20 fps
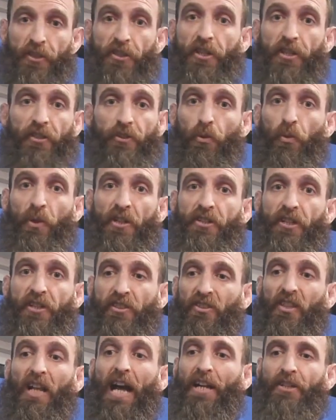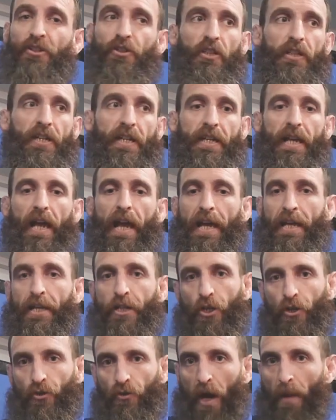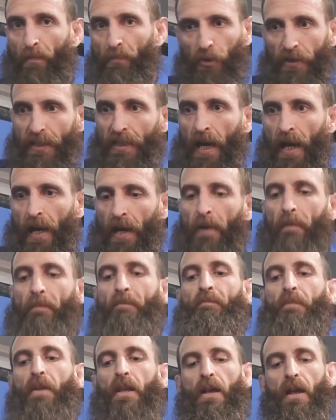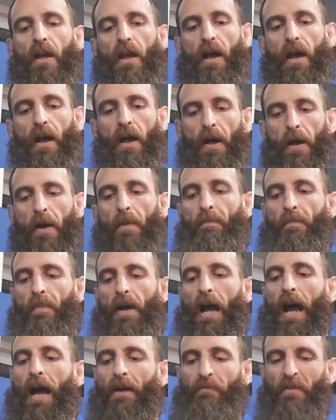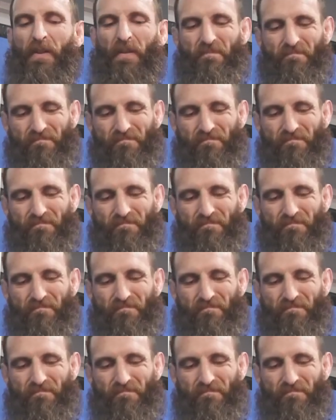Jiu-Jitsu, which is largely a grappling art and